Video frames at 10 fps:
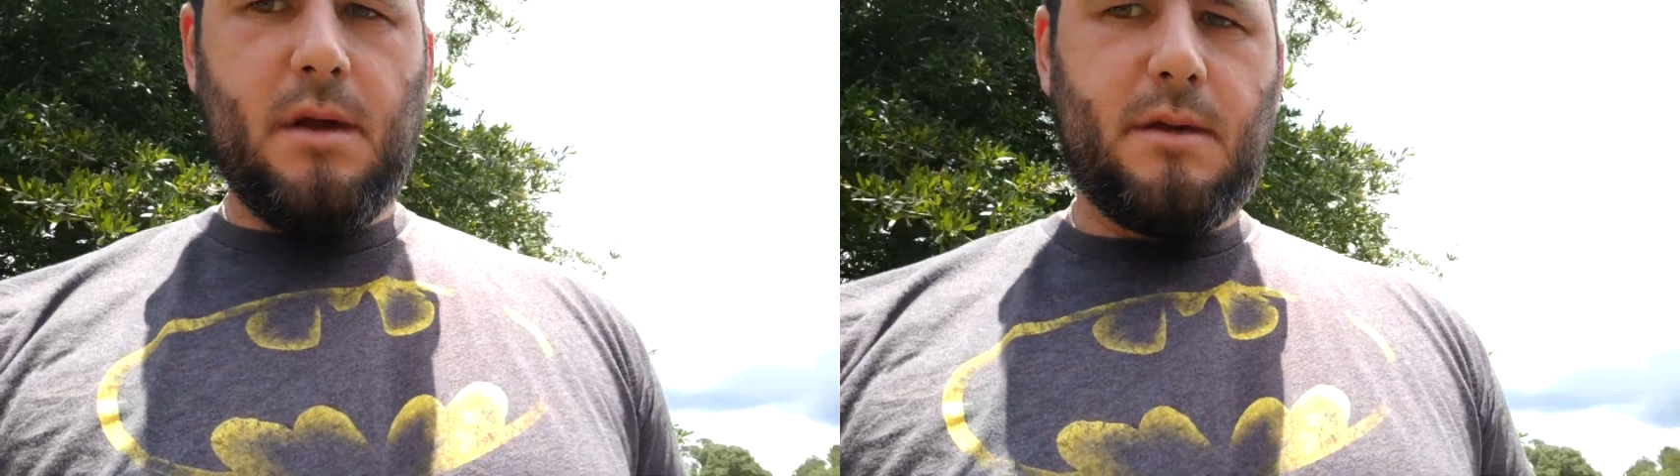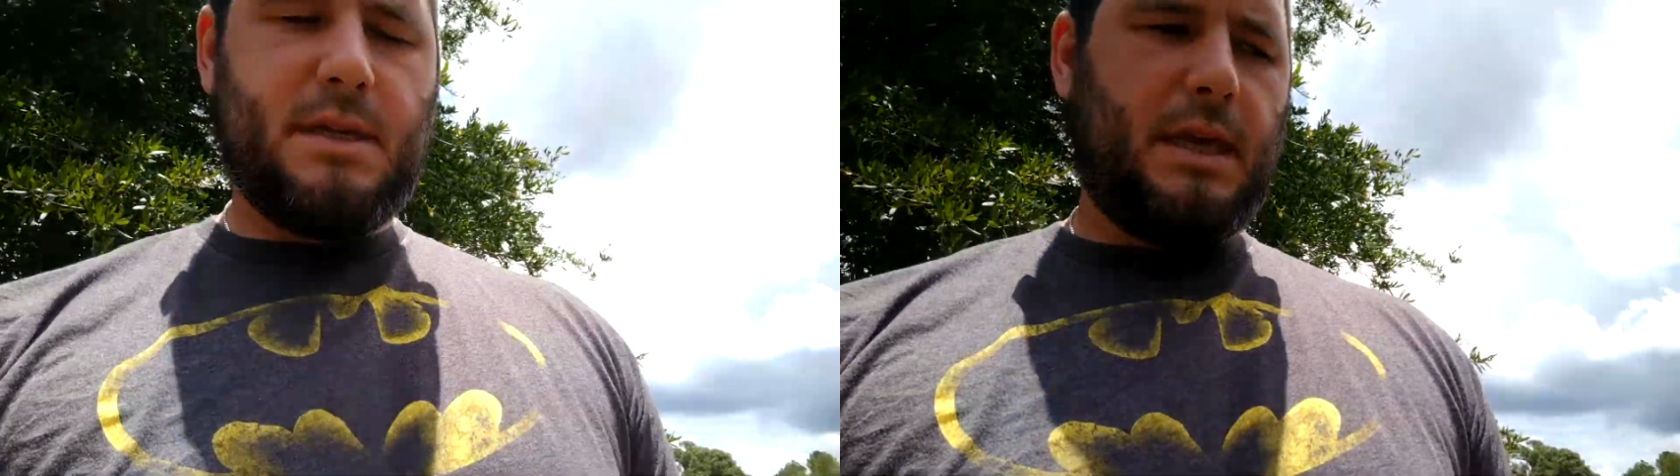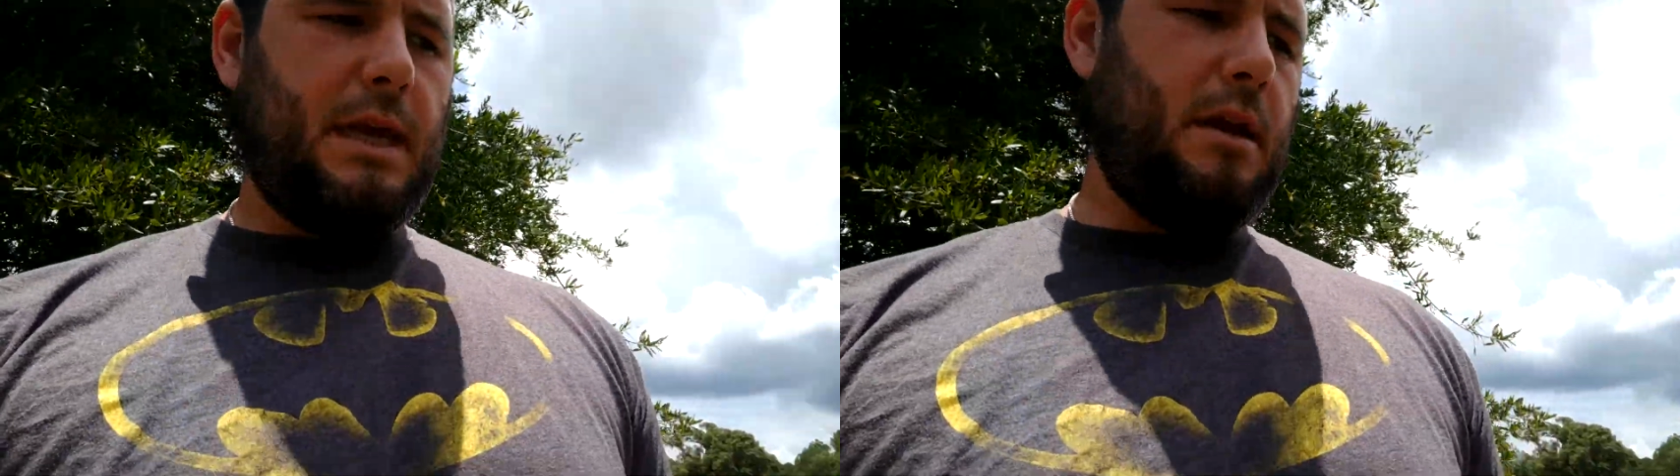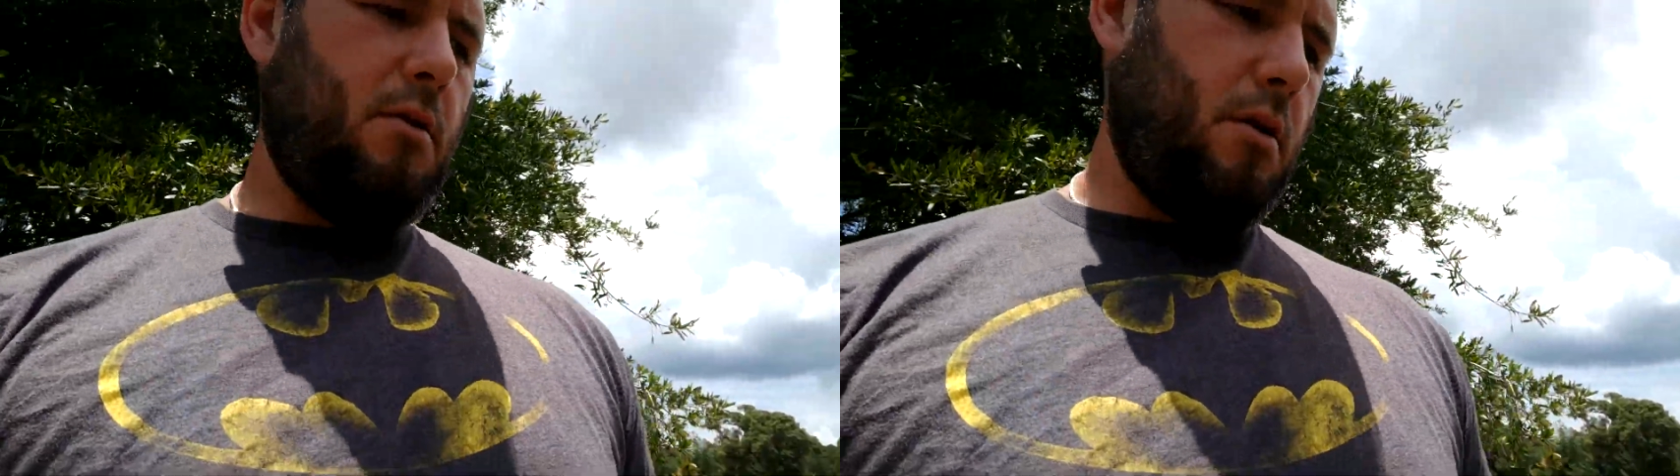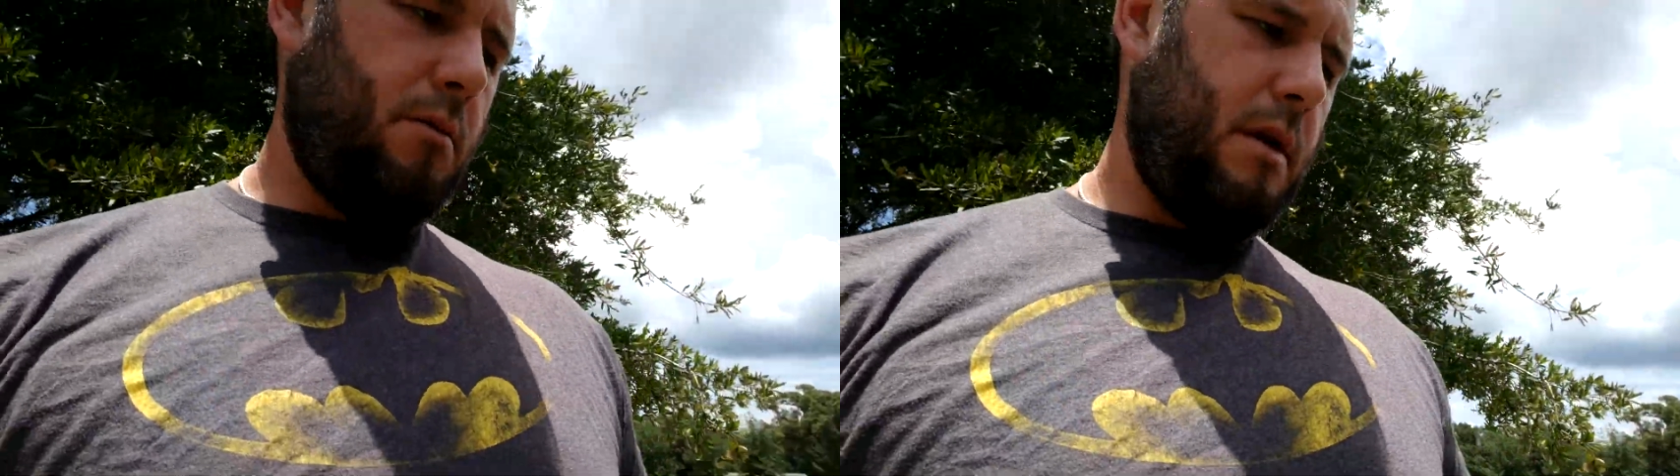seed
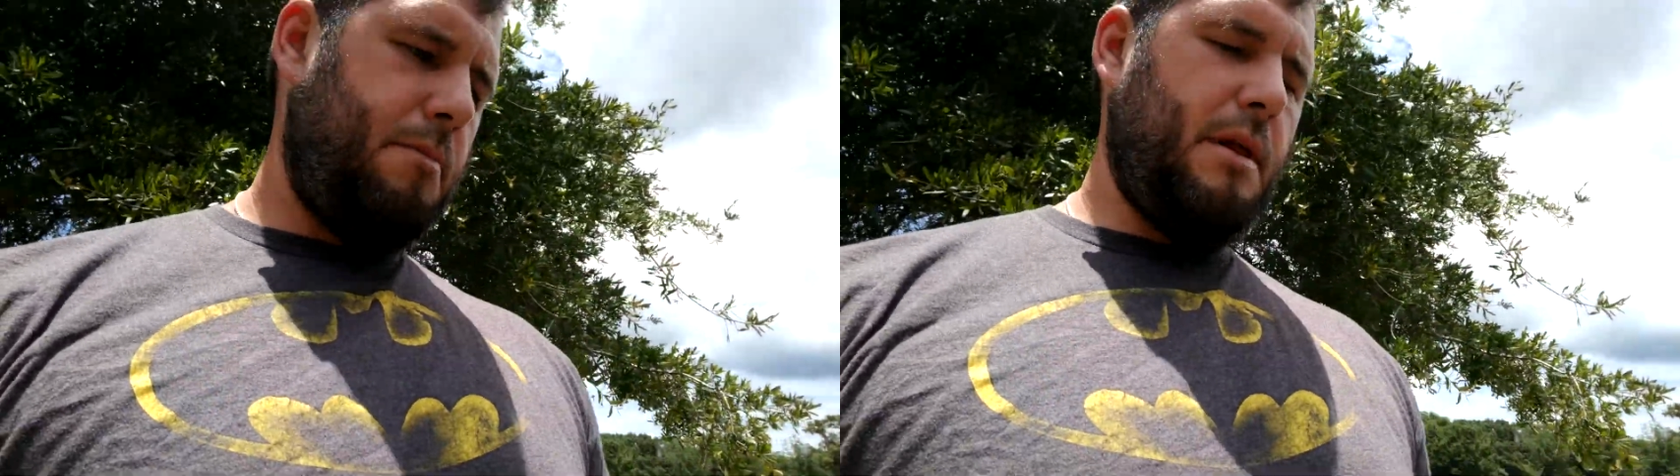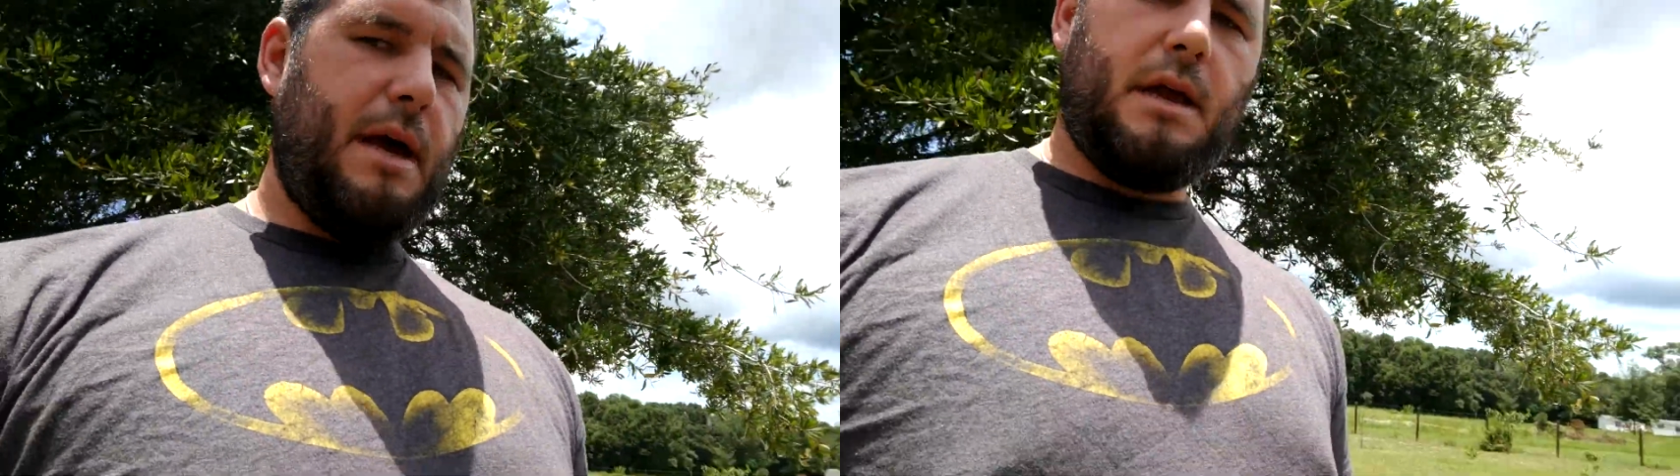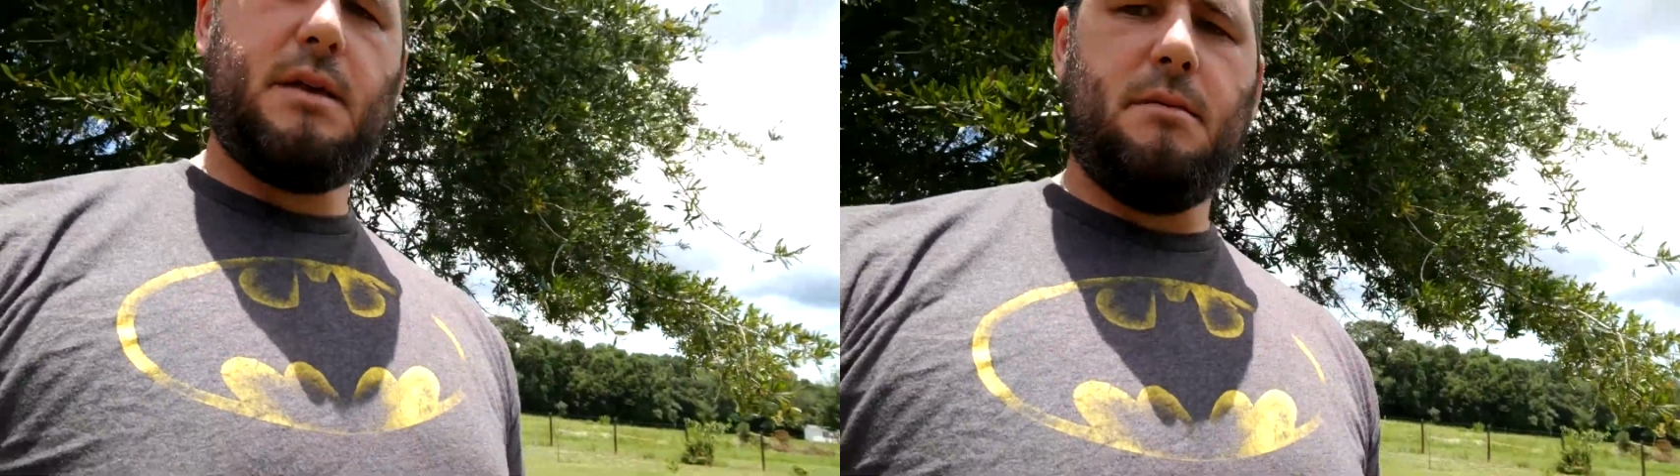or replant